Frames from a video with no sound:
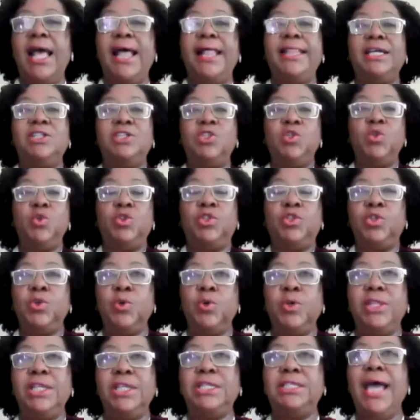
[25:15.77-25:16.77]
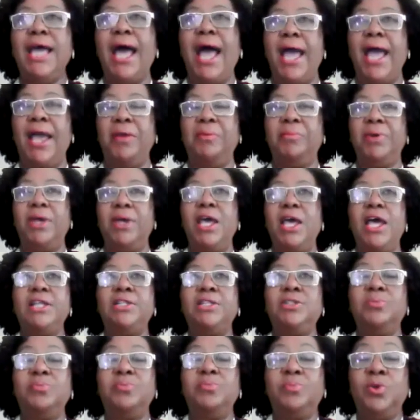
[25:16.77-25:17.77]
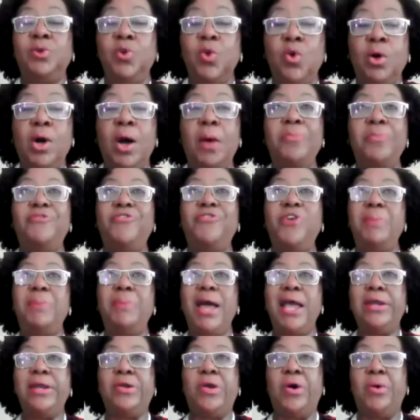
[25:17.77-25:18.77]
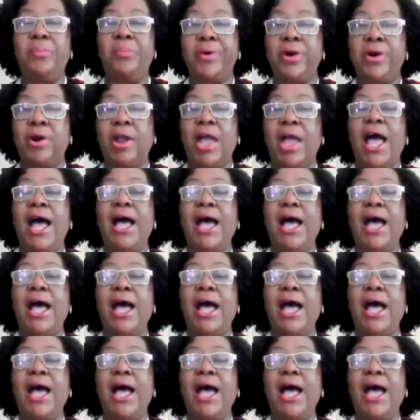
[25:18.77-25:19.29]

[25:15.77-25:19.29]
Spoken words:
that you took the time to look up for my number